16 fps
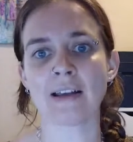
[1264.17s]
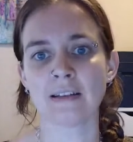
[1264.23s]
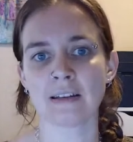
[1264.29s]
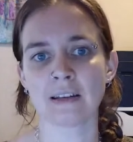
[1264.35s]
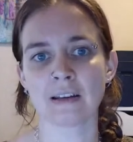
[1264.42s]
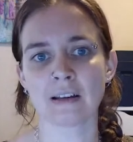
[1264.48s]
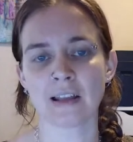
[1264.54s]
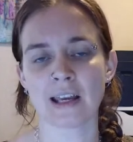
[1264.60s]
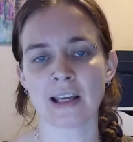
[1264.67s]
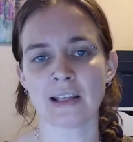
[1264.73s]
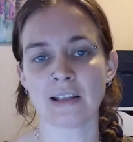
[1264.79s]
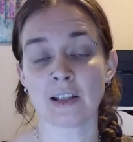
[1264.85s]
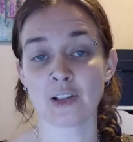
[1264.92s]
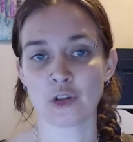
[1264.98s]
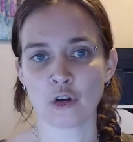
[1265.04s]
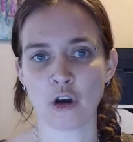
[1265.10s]
the glaze
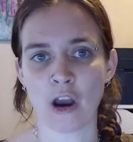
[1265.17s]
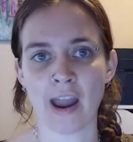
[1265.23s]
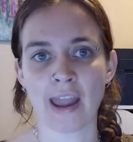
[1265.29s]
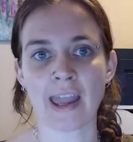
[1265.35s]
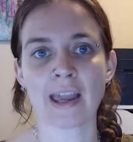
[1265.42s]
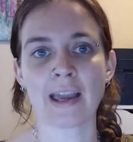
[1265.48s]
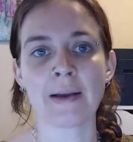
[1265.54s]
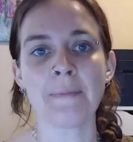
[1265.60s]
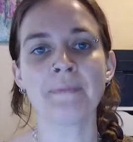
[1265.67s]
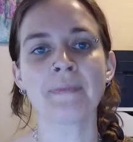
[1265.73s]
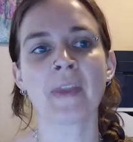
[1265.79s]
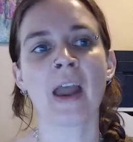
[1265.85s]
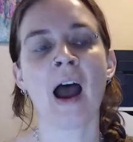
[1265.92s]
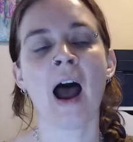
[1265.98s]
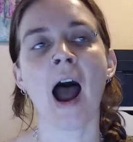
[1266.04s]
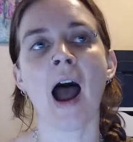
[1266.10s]
is drying,
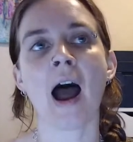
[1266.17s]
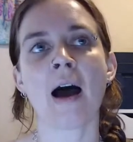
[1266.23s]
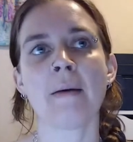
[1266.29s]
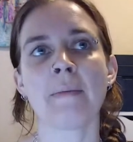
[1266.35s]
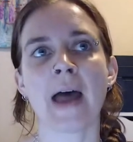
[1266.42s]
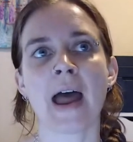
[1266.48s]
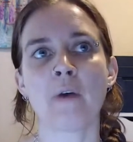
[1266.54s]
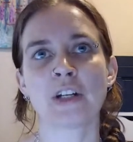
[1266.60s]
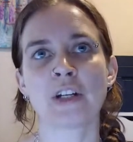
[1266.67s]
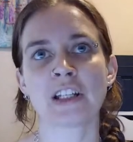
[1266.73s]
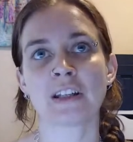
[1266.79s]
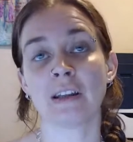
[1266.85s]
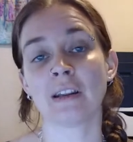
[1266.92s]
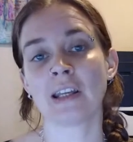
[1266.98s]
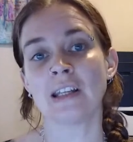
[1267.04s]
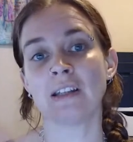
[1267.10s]
which can
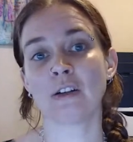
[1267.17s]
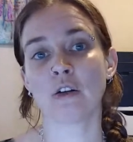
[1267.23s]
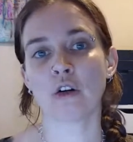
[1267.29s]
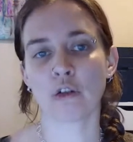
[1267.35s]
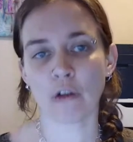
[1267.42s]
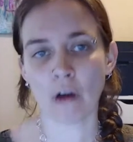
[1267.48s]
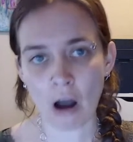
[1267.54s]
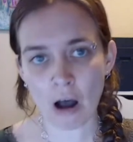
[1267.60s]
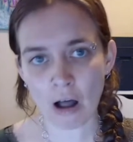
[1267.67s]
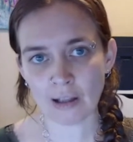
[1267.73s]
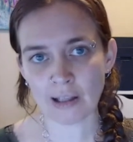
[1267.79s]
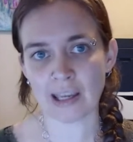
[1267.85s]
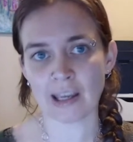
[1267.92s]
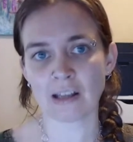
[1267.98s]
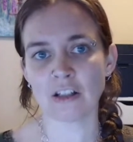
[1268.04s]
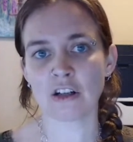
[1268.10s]
lead to
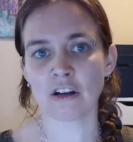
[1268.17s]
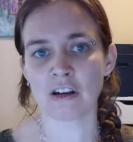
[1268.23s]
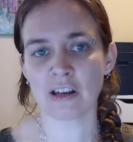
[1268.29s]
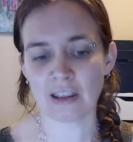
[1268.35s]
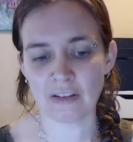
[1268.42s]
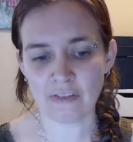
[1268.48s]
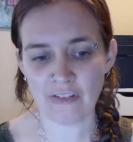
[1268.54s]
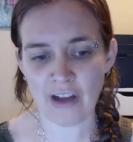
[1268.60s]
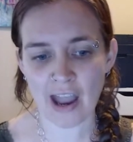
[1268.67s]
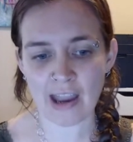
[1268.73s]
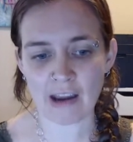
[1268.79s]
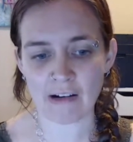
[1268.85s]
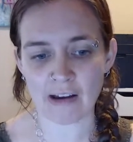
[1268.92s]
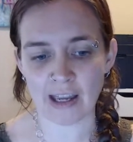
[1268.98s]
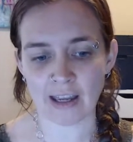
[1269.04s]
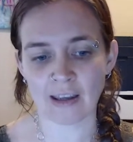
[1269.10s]
crawling during the
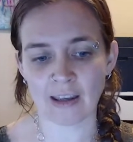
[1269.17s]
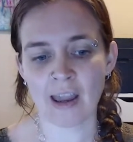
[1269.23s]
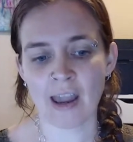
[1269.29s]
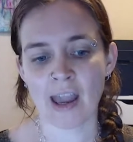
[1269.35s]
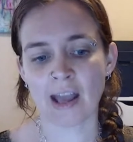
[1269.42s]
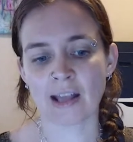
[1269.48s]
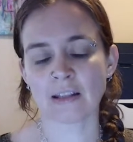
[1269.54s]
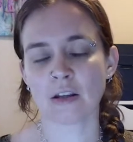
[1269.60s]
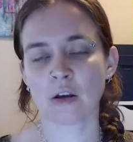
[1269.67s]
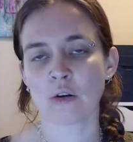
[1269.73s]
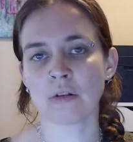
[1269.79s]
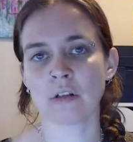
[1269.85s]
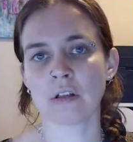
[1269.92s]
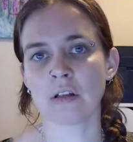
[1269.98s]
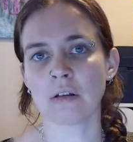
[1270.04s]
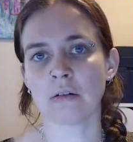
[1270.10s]
firing. And so
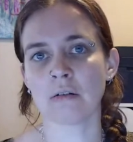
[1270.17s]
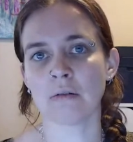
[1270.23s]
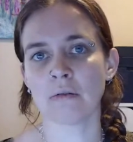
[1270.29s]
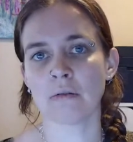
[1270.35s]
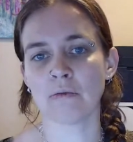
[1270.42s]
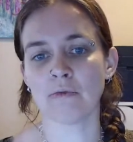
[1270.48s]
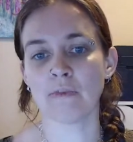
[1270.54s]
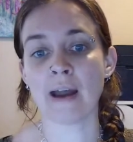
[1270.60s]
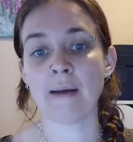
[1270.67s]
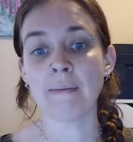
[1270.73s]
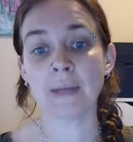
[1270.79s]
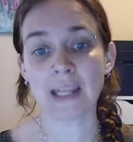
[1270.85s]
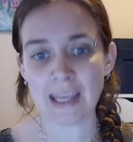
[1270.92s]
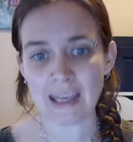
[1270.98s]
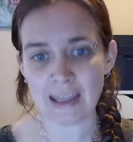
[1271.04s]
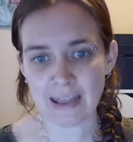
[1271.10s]
to
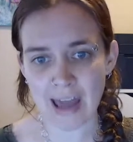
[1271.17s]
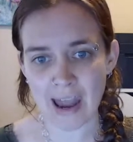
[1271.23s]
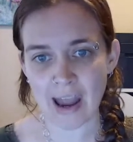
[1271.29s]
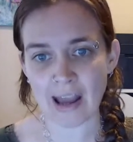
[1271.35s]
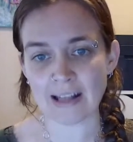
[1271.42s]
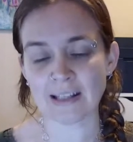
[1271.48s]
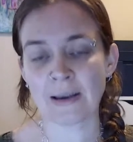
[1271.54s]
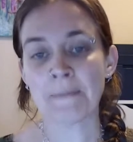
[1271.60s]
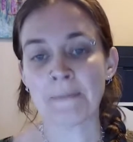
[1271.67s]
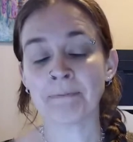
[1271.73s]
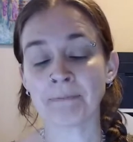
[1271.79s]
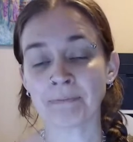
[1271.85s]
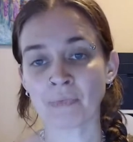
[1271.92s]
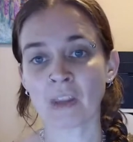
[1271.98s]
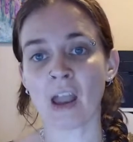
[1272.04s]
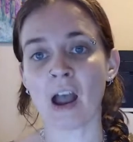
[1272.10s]
remedy that,
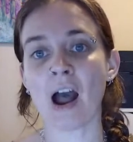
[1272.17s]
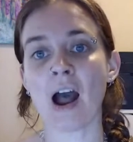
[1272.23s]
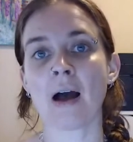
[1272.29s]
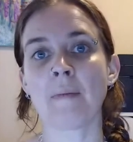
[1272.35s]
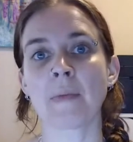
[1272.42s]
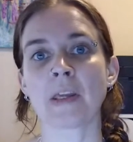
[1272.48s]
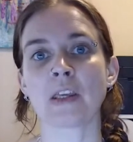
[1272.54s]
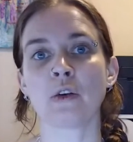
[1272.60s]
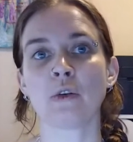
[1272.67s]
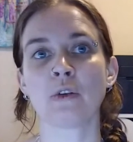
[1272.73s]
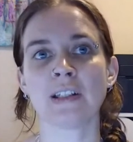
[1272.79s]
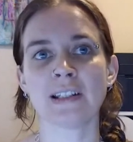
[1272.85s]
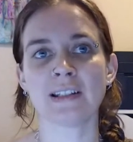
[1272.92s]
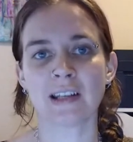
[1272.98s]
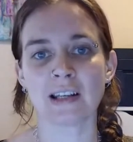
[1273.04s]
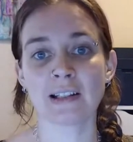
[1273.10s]
you can
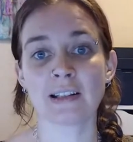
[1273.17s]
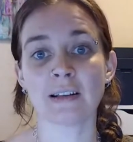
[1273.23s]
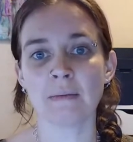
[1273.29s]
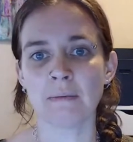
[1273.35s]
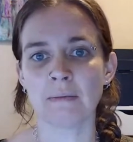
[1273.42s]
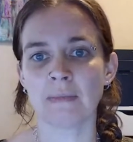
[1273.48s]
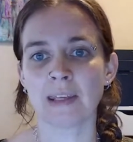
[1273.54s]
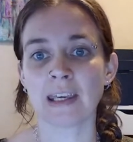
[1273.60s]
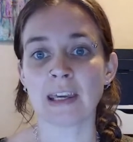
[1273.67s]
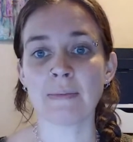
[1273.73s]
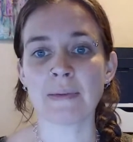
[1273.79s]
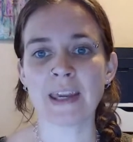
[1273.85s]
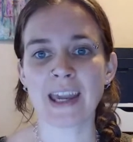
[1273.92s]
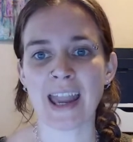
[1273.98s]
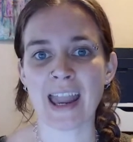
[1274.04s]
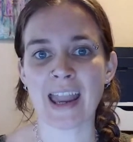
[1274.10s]
stick some
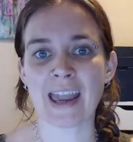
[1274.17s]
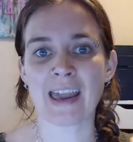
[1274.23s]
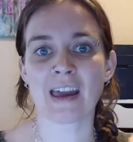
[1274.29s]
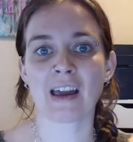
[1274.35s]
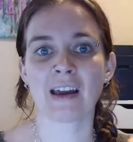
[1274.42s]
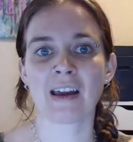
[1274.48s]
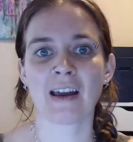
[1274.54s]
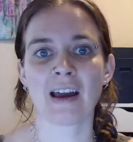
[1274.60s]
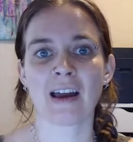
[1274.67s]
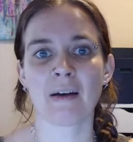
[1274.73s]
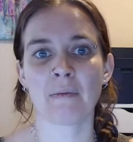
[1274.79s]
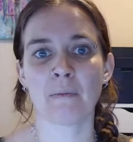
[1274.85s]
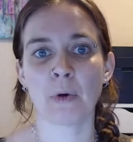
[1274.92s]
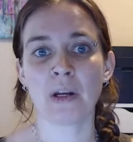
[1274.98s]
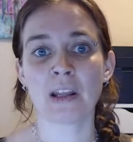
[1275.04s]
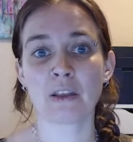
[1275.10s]
EPK,
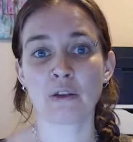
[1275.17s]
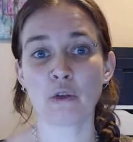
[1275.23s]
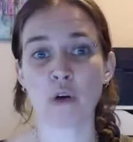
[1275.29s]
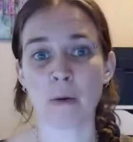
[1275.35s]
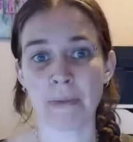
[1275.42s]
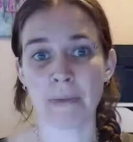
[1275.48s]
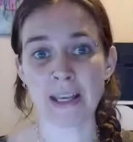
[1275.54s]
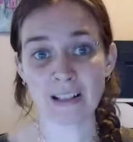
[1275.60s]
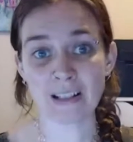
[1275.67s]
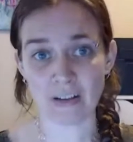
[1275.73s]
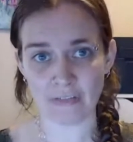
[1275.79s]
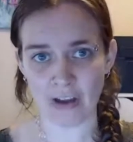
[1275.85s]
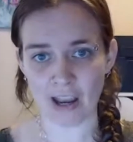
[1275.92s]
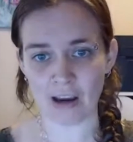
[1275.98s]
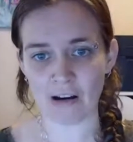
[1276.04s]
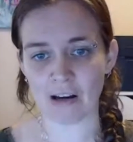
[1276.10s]
put it through a bisque
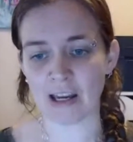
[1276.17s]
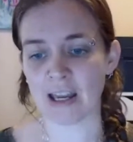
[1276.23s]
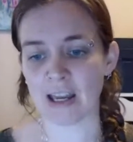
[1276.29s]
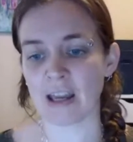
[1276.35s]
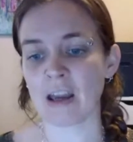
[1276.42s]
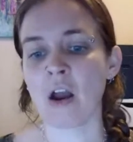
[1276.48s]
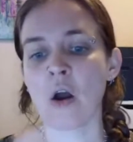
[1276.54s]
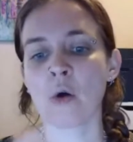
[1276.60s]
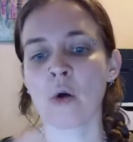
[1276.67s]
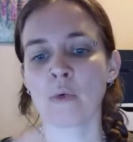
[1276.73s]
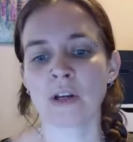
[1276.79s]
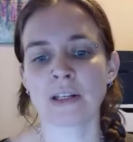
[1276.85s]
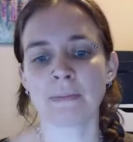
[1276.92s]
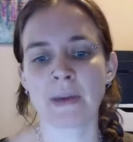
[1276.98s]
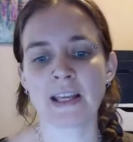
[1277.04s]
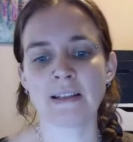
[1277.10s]
firing,
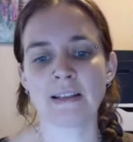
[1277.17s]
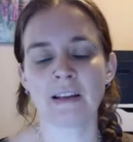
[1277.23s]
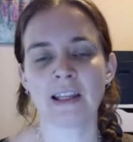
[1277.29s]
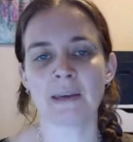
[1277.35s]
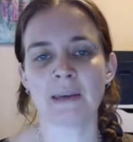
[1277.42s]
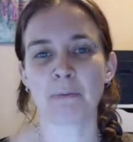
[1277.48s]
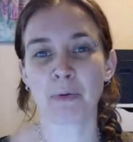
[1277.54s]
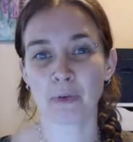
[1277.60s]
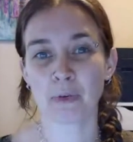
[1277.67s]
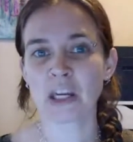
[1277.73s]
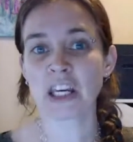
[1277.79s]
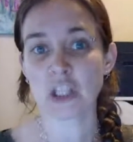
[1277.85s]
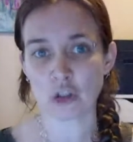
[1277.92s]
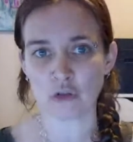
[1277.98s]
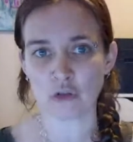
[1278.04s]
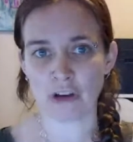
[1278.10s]
which basically
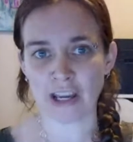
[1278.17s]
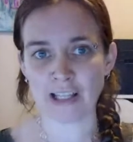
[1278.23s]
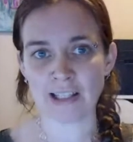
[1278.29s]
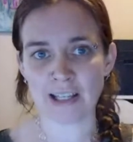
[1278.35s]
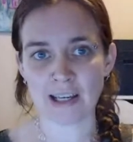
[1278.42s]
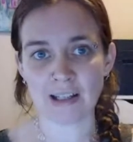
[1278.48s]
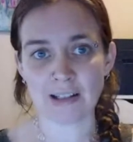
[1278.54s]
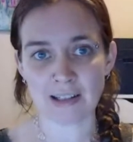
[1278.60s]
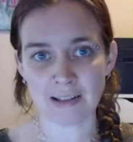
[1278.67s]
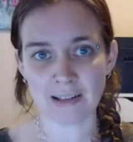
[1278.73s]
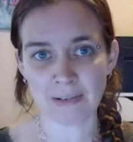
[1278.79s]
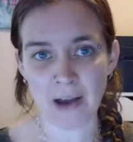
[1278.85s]
pre-shrinks it,